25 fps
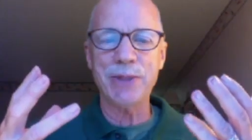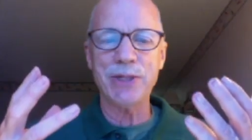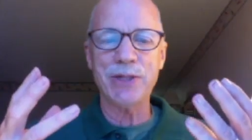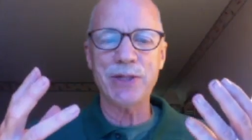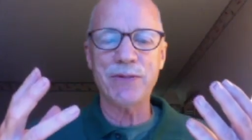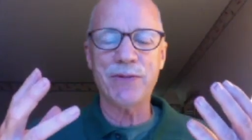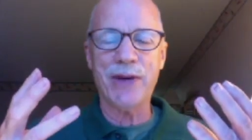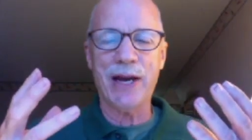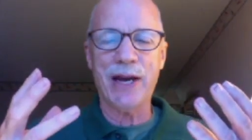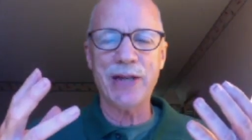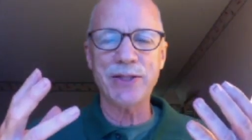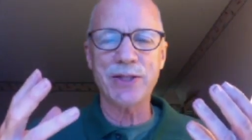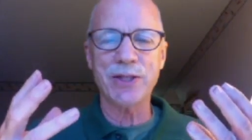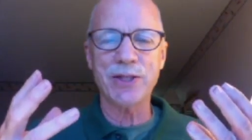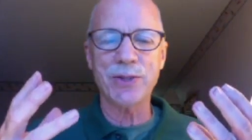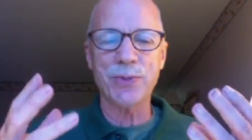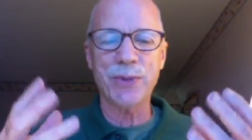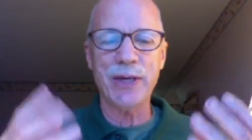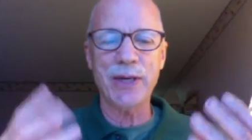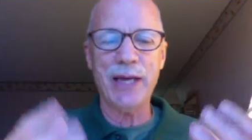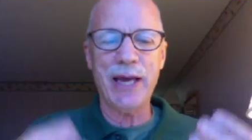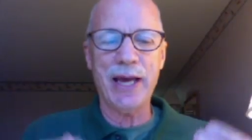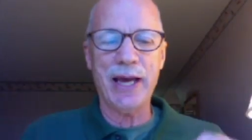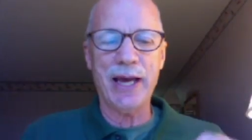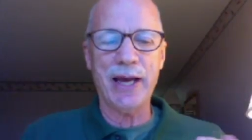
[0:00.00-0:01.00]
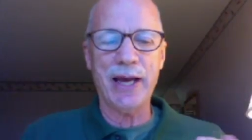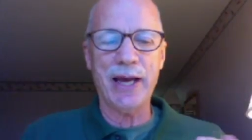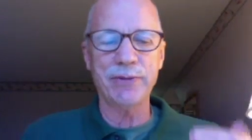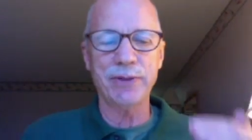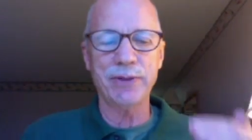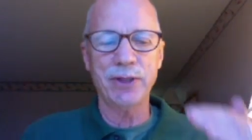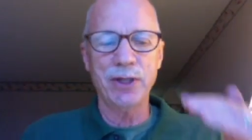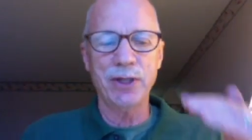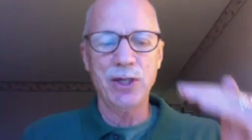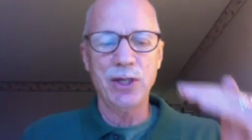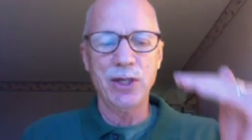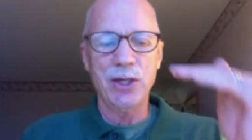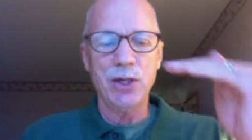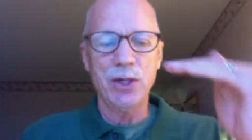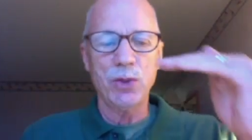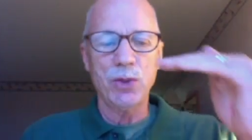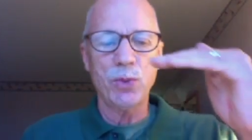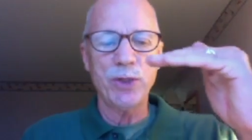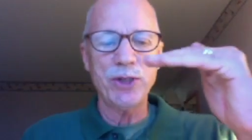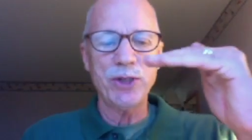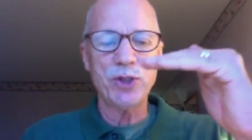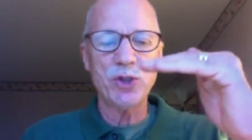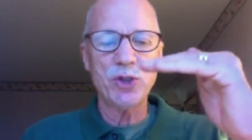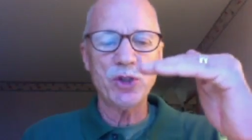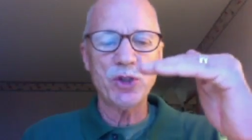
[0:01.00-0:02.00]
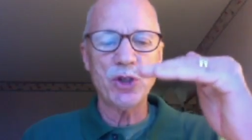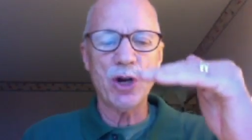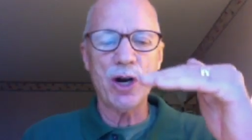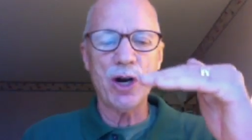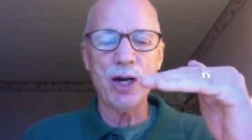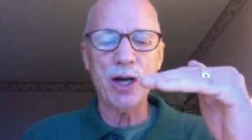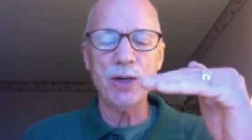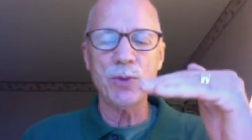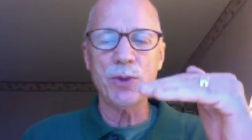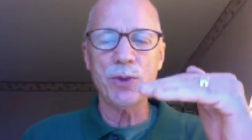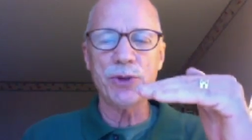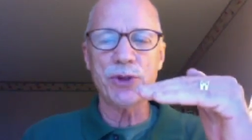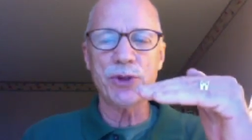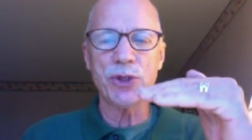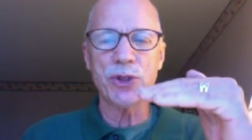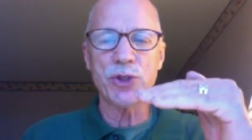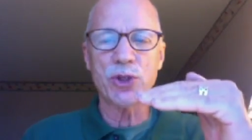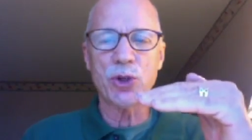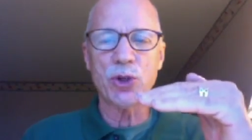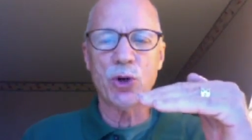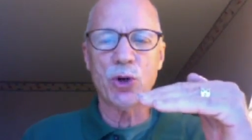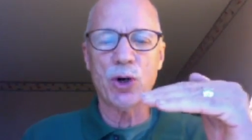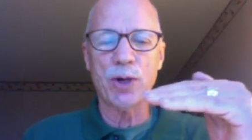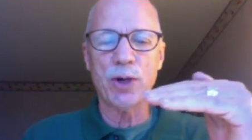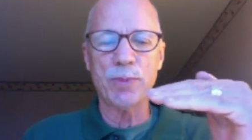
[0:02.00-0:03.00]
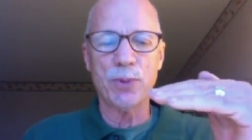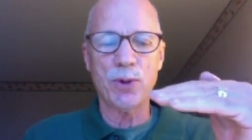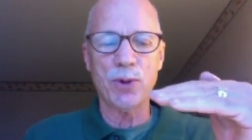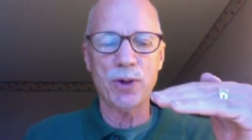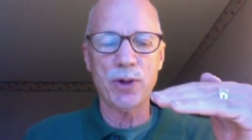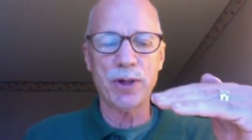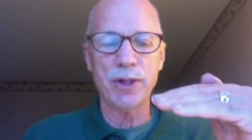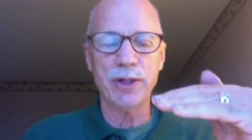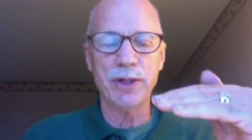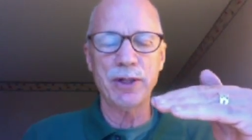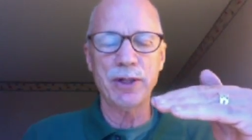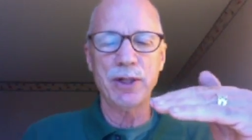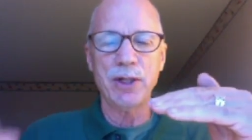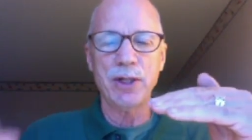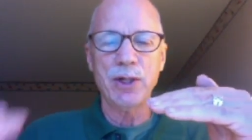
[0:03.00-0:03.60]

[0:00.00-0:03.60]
devices we have. We start with the scoreboard.